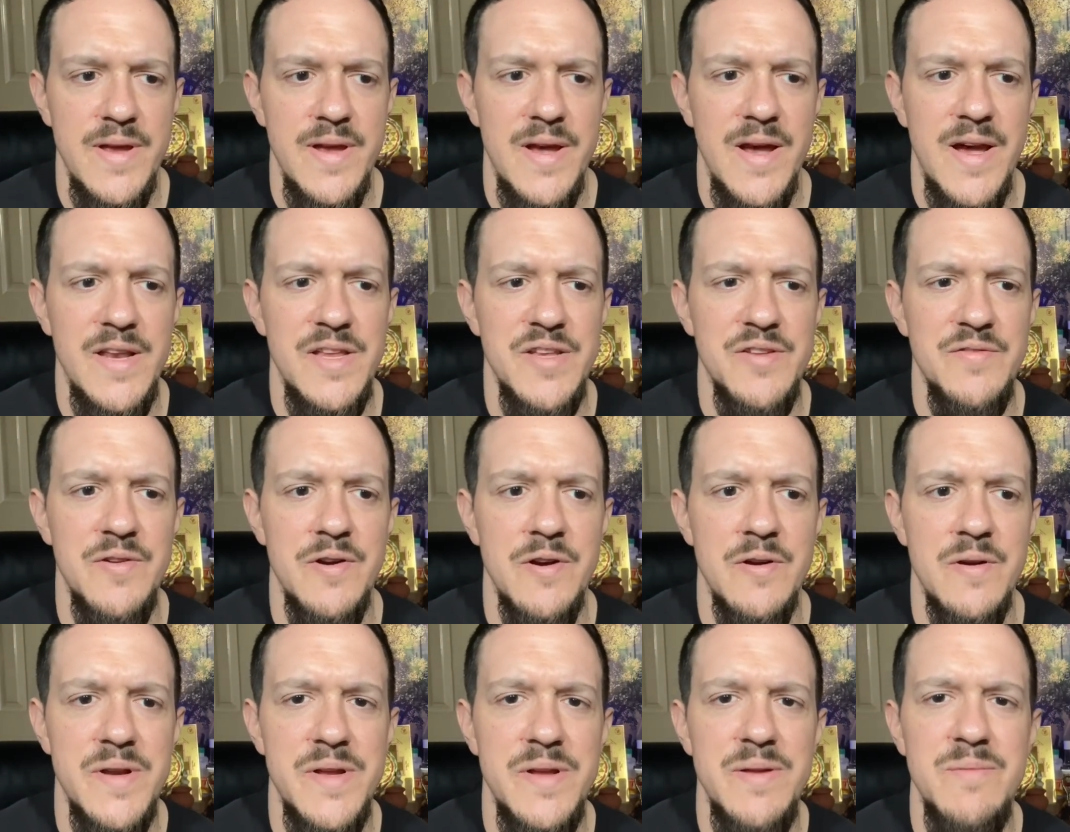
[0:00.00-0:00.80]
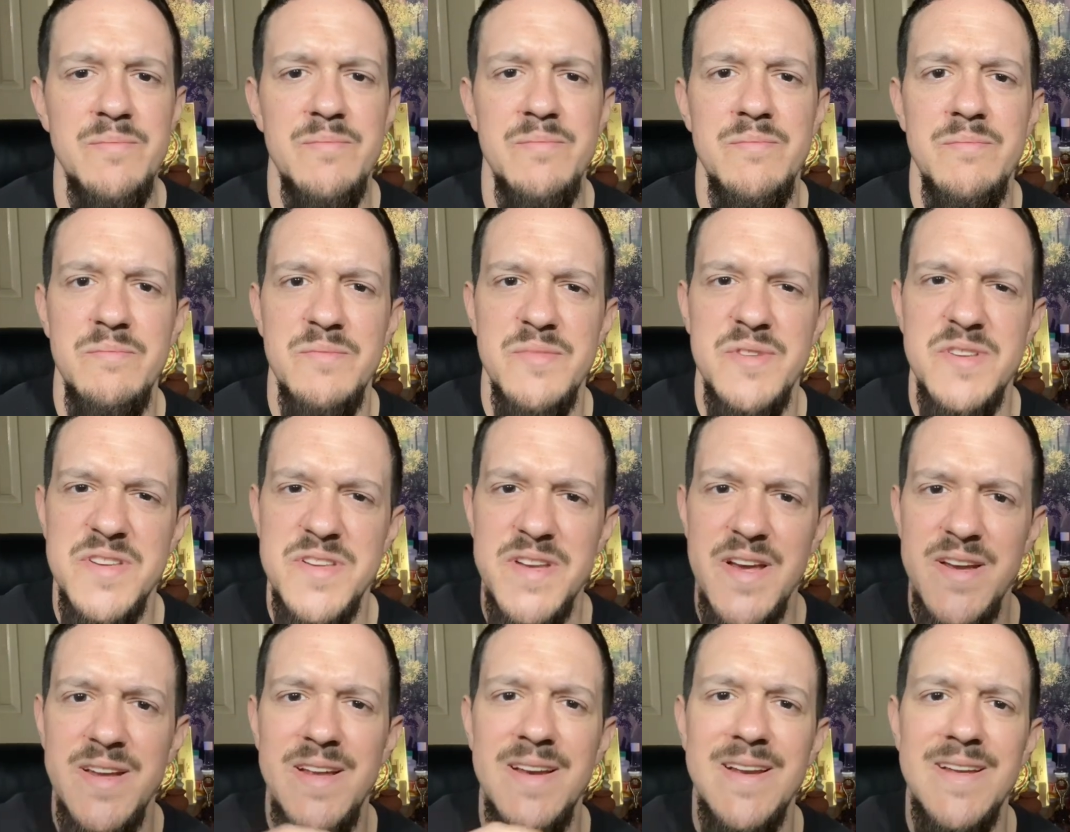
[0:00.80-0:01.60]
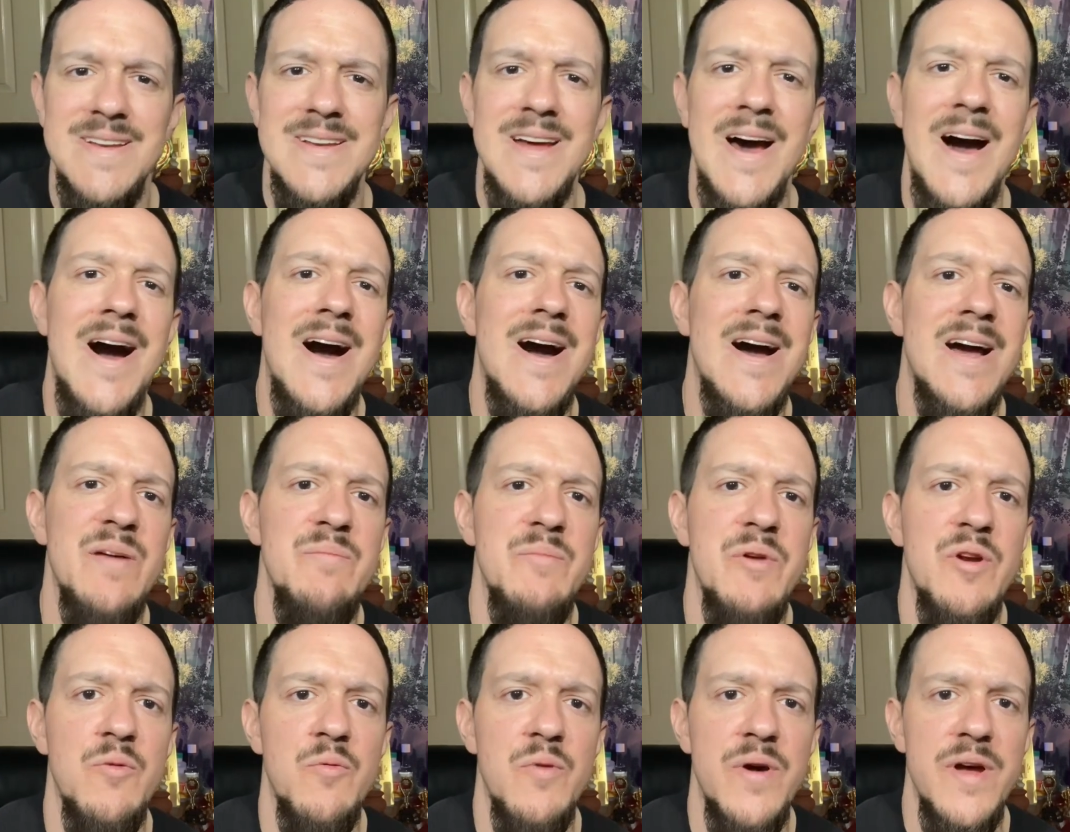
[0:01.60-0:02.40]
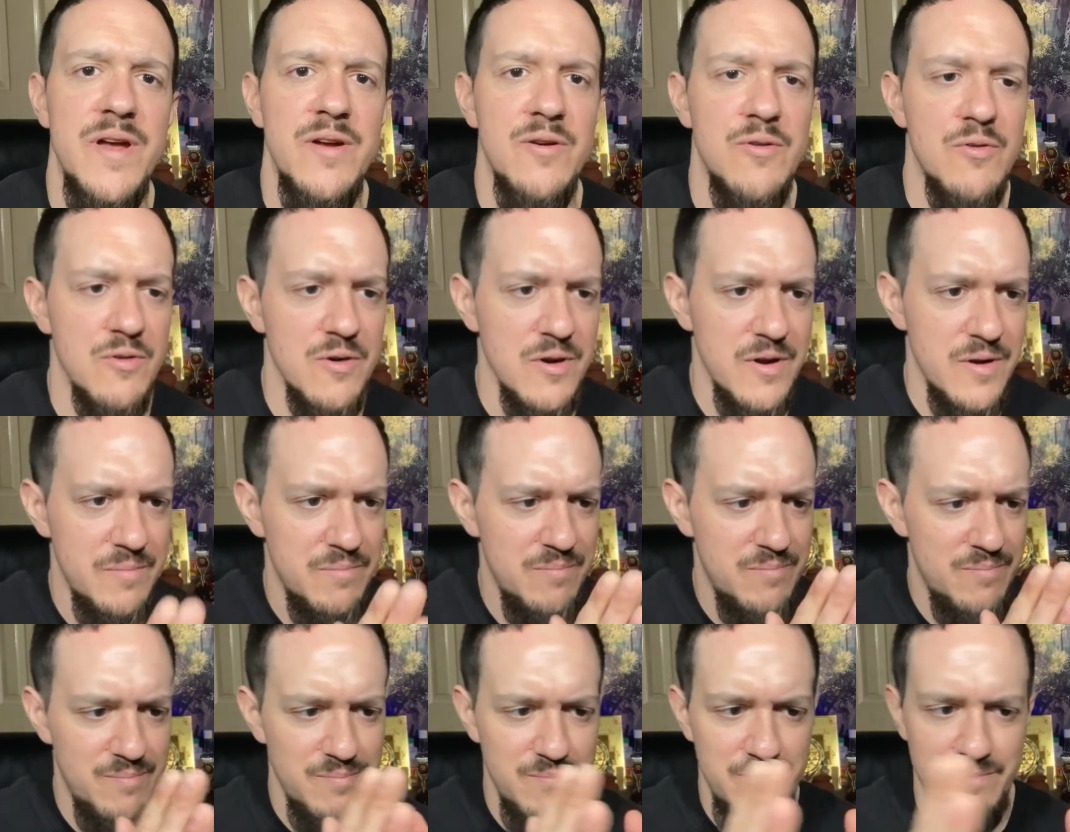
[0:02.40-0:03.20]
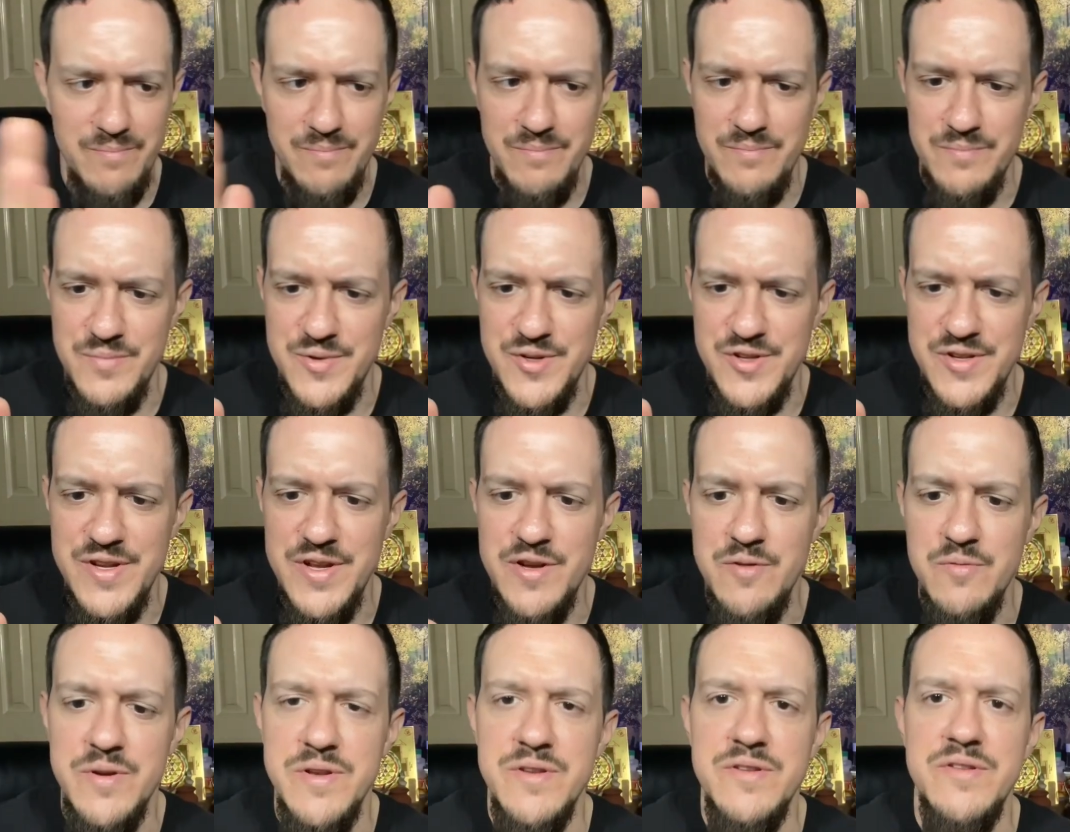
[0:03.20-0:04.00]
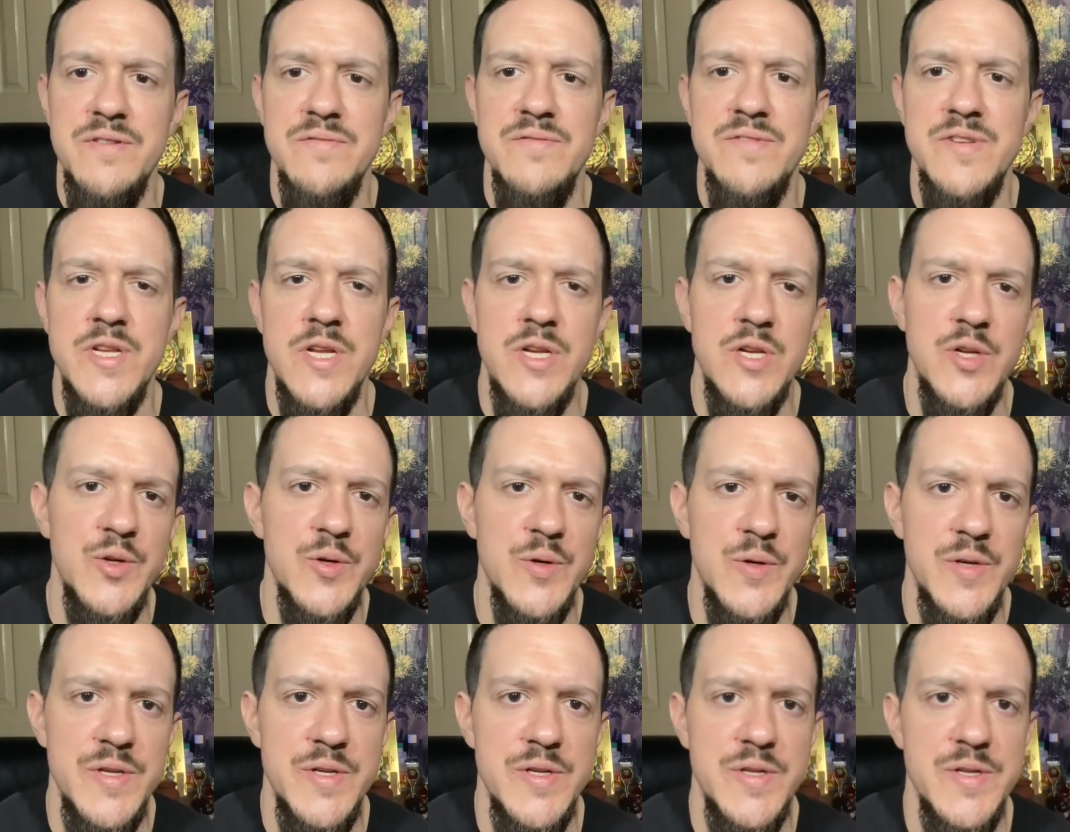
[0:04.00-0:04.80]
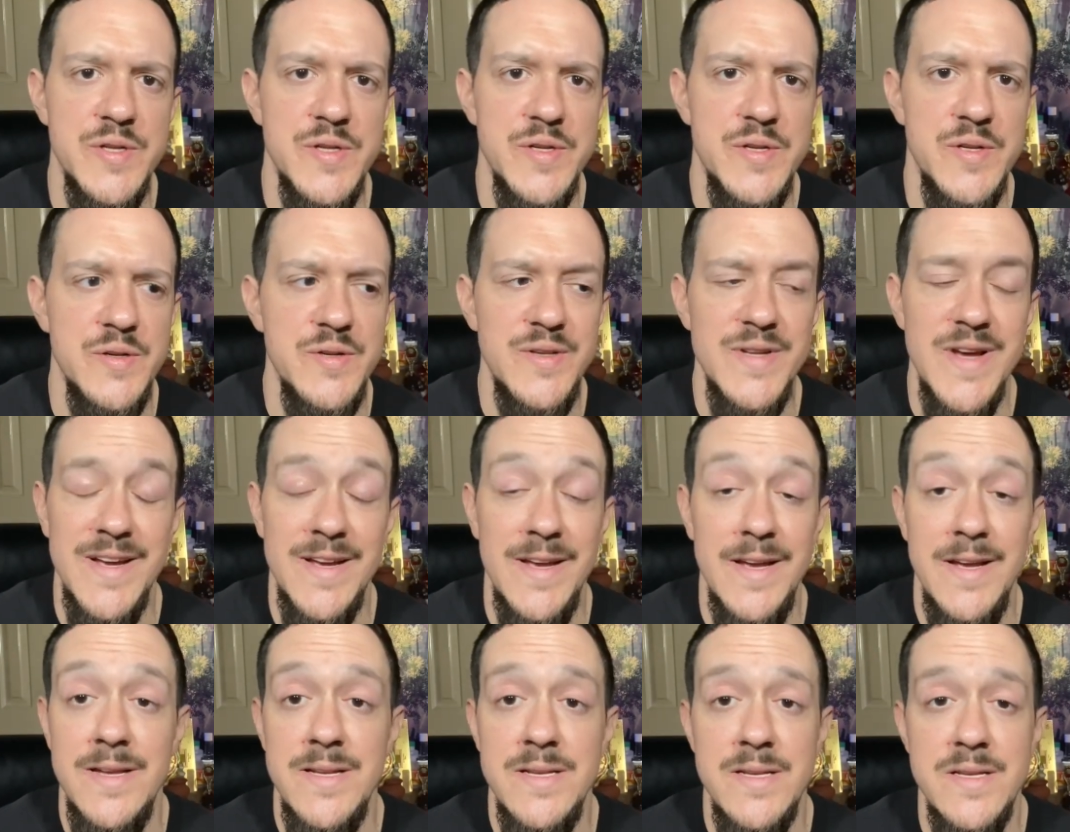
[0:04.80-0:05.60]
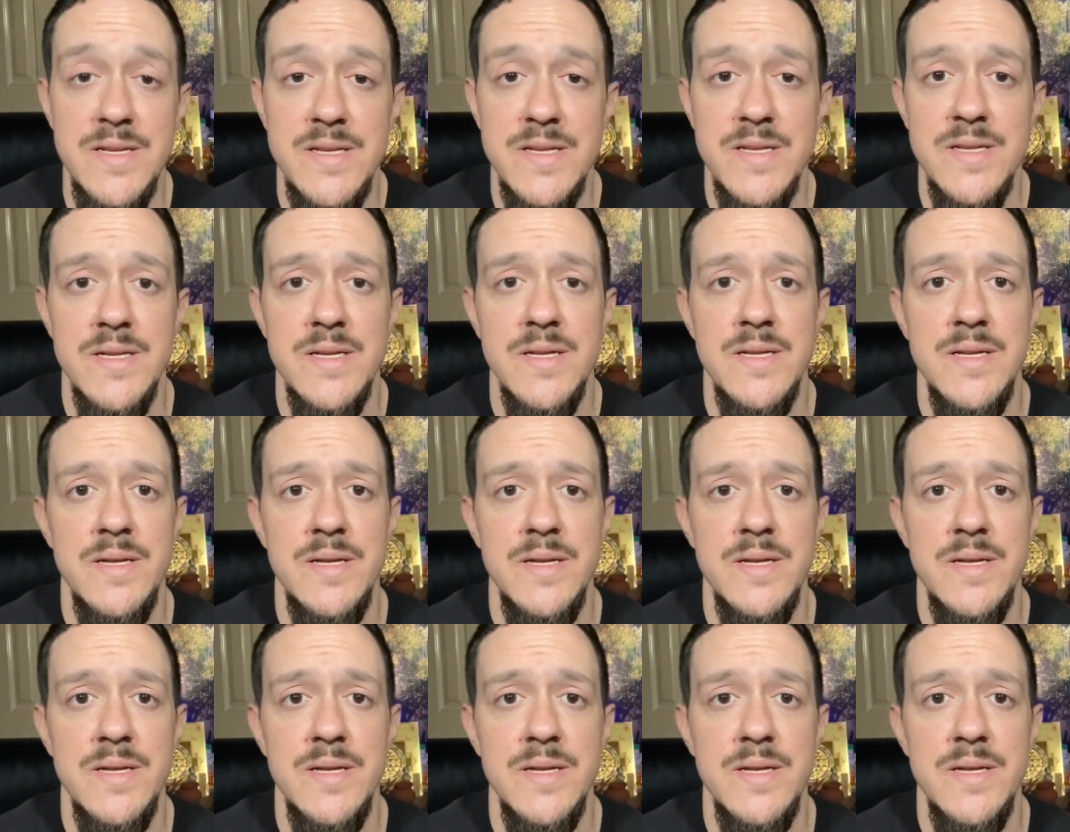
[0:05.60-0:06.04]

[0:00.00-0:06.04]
and is very set in a time in a way or a sequence of centuries, decades.